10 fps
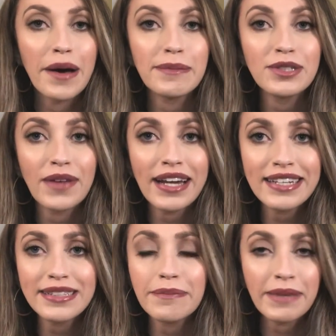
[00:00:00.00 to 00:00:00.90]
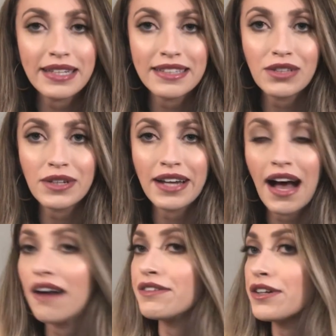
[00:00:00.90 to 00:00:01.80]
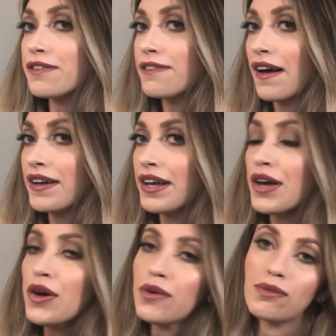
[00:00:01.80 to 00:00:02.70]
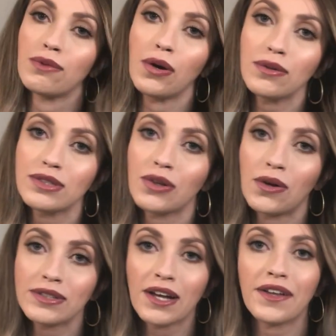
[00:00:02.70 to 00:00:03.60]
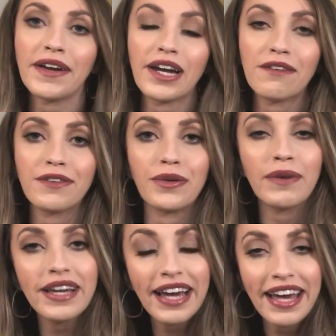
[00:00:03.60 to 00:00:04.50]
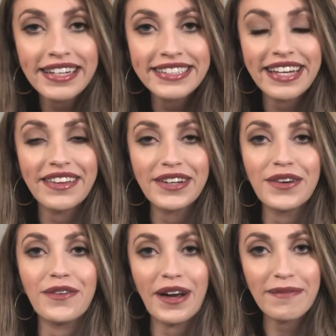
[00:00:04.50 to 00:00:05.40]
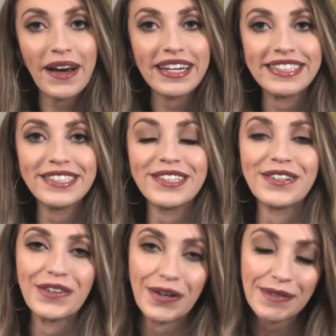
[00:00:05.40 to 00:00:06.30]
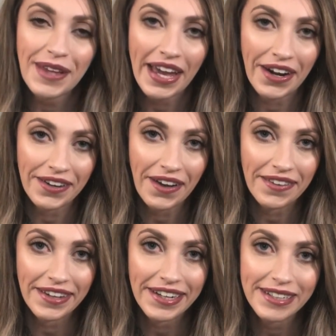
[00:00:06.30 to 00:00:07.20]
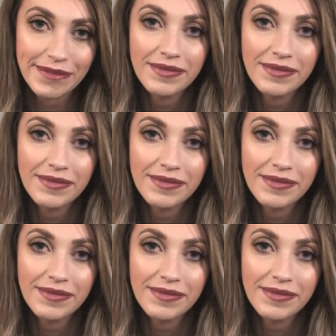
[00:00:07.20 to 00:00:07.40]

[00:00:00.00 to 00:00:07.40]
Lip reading: So that is amazing. You can have your fun rose gold color hair for the weekend and then go right back into your normal hair color.